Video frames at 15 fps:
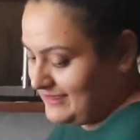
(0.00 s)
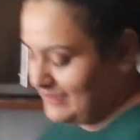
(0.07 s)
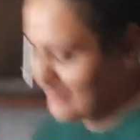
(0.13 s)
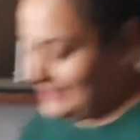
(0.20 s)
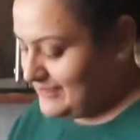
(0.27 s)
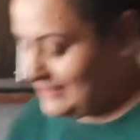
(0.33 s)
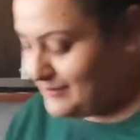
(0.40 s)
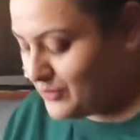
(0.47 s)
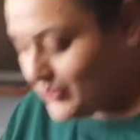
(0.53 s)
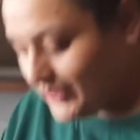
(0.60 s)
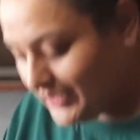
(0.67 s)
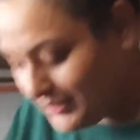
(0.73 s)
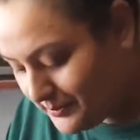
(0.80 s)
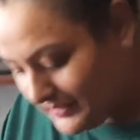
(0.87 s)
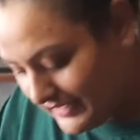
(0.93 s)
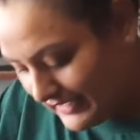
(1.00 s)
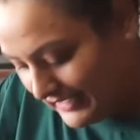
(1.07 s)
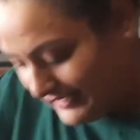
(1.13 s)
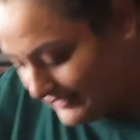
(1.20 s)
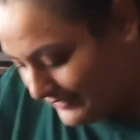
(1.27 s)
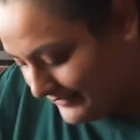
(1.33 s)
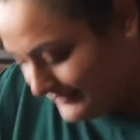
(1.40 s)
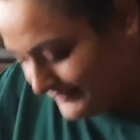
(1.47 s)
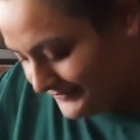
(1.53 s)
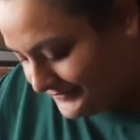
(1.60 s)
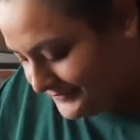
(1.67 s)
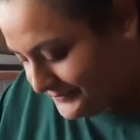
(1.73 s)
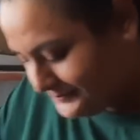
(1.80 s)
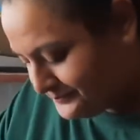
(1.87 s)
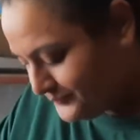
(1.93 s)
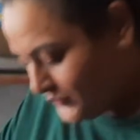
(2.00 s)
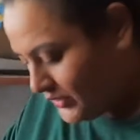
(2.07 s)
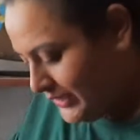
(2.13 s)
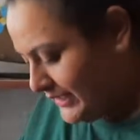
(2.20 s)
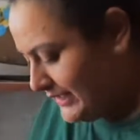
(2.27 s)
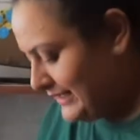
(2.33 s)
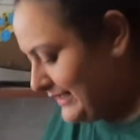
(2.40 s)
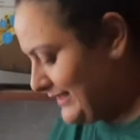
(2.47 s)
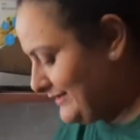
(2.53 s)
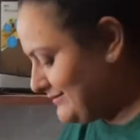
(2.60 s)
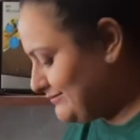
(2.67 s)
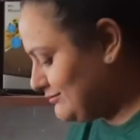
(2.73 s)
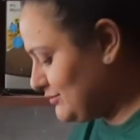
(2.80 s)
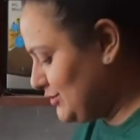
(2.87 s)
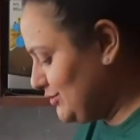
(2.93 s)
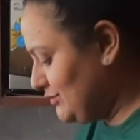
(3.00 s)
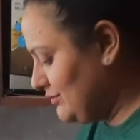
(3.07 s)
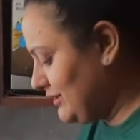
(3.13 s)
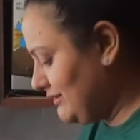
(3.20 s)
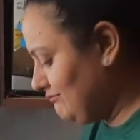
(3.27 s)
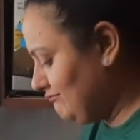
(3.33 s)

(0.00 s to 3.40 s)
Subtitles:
and I'm going to be adding like 2